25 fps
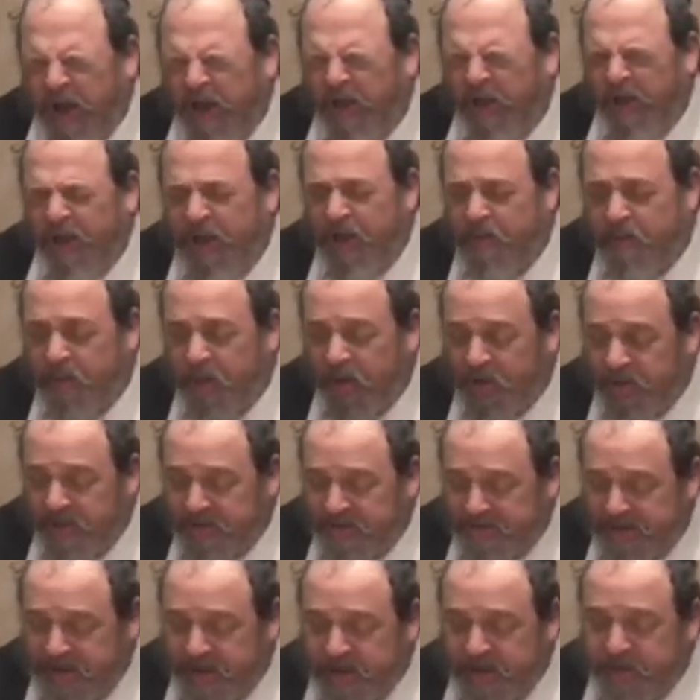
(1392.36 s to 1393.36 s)
The Gemara
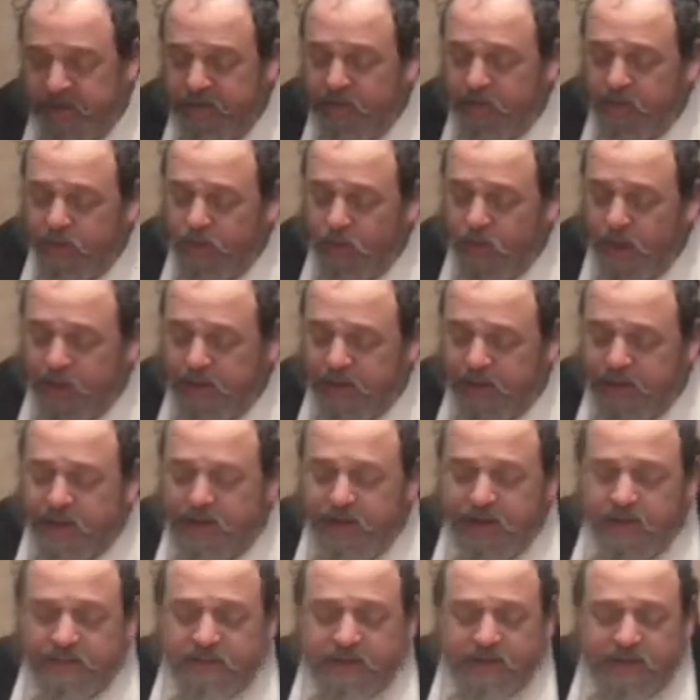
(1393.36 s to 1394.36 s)
is saying, why did
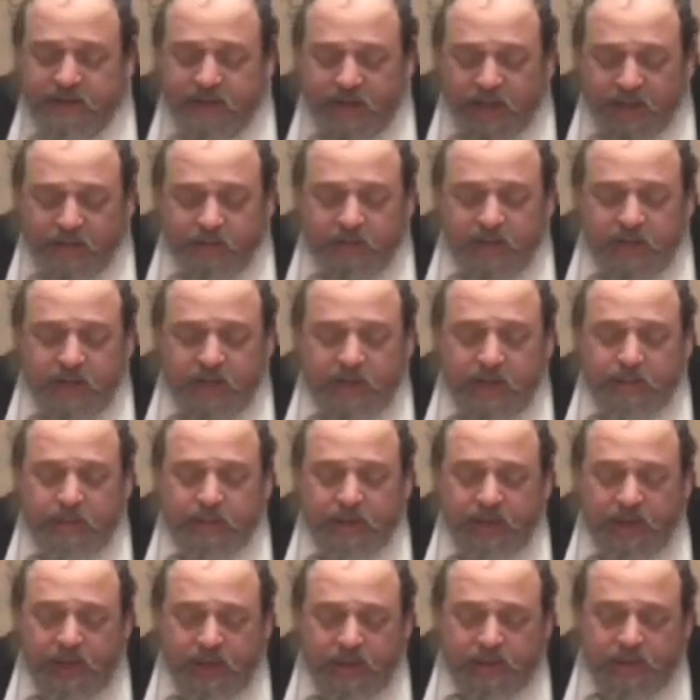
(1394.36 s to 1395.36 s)
he have to tell me that I'm
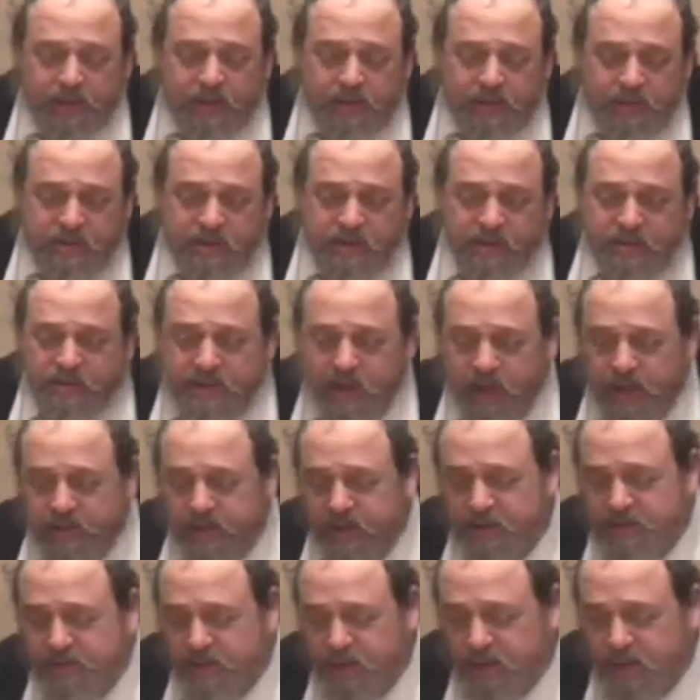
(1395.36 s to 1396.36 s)
allowed to use the side
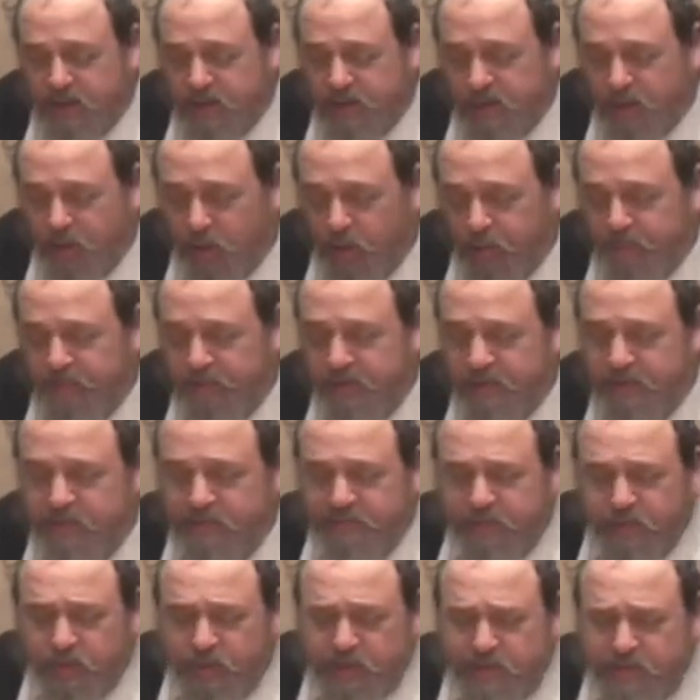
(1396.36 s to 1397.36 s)
that's like a kofitz?
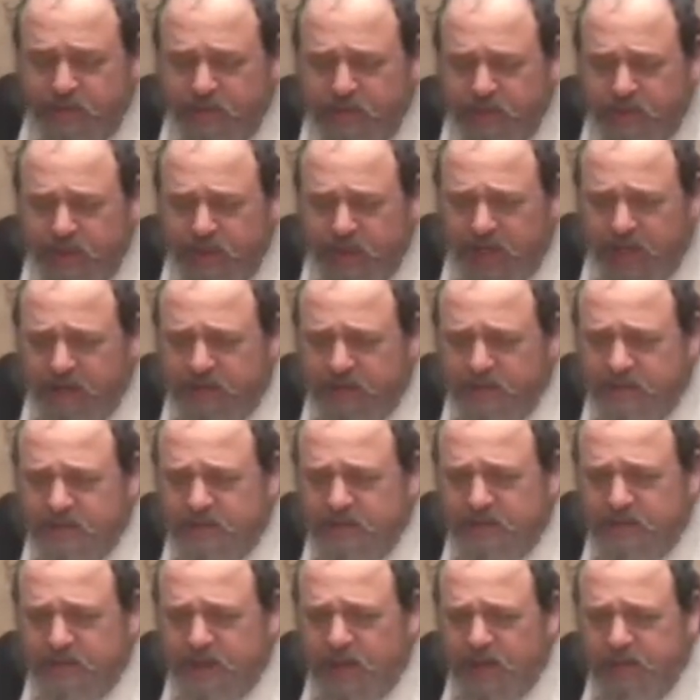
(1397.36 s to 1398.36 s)
Of course I'm allowed to use
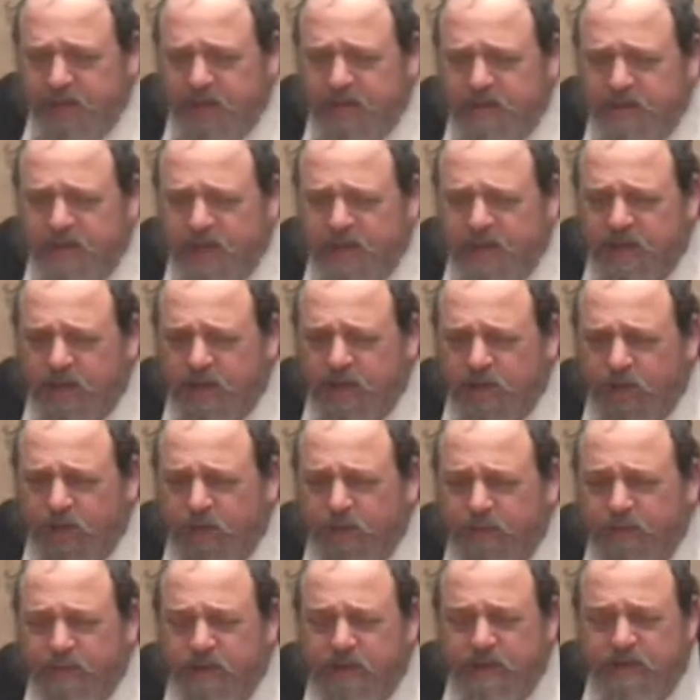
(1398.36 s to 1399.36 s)
the side that's like a
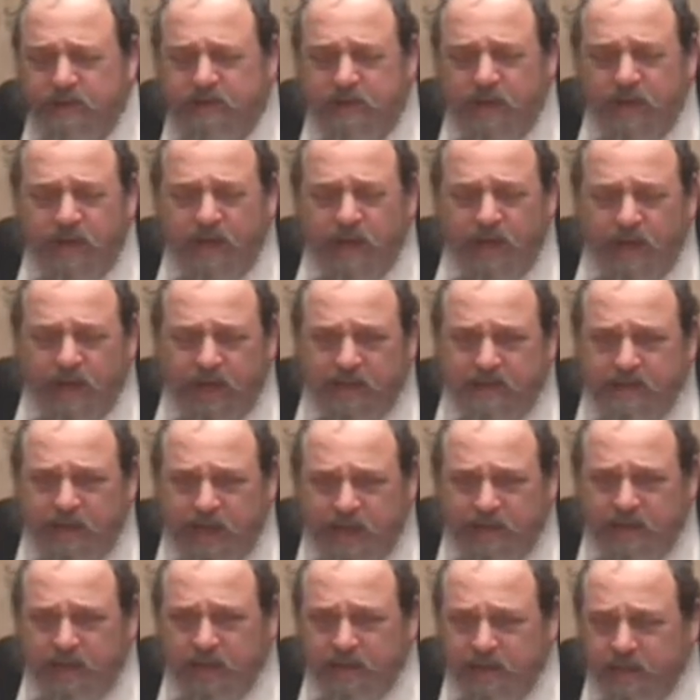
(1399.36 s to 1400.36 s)
kofitz. It
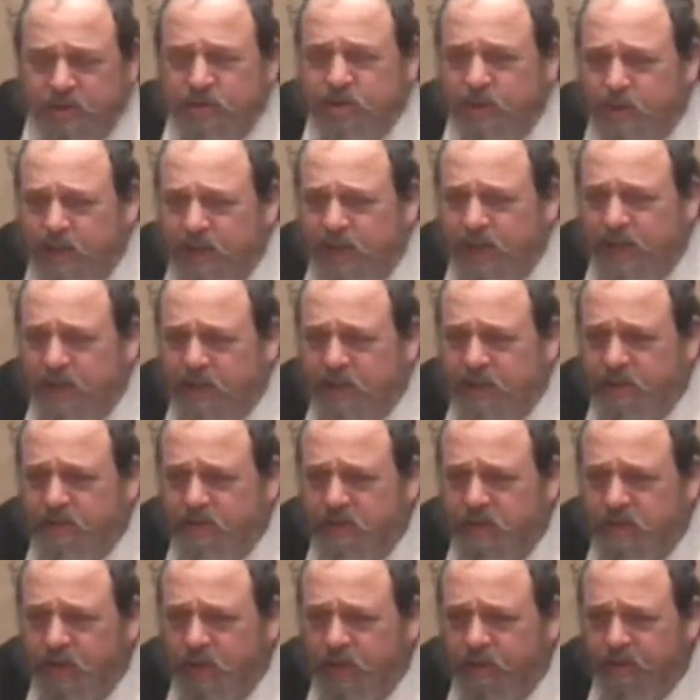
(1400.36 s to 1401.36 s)
says in the Mishnah I'm allowed to use
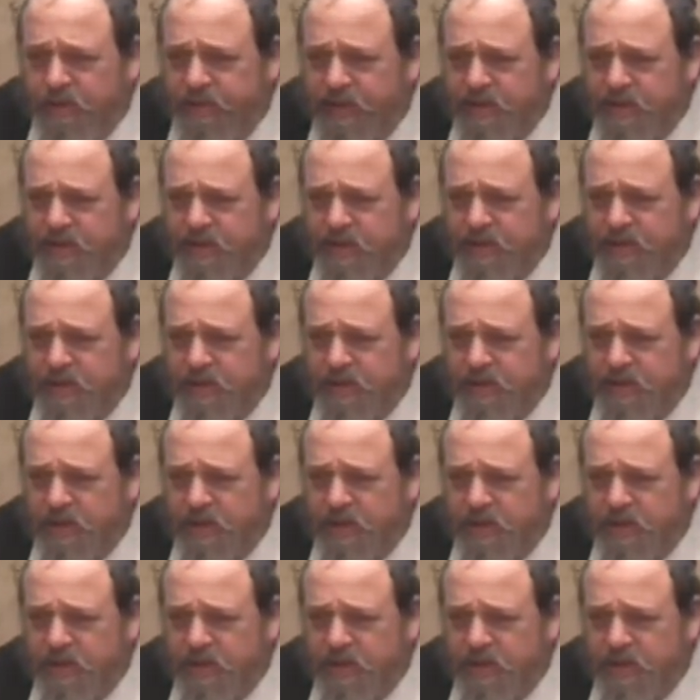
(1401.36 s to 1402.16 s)
a kofitz.